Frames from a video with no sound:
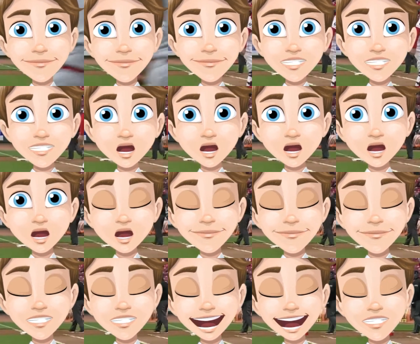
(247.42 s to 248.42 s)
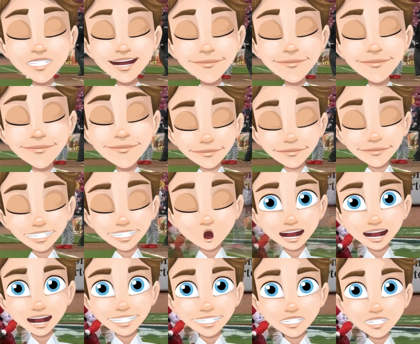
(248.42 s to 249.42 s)
and I think
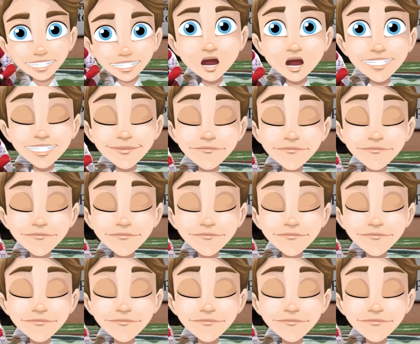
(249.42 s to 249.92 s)
Nolan just got to the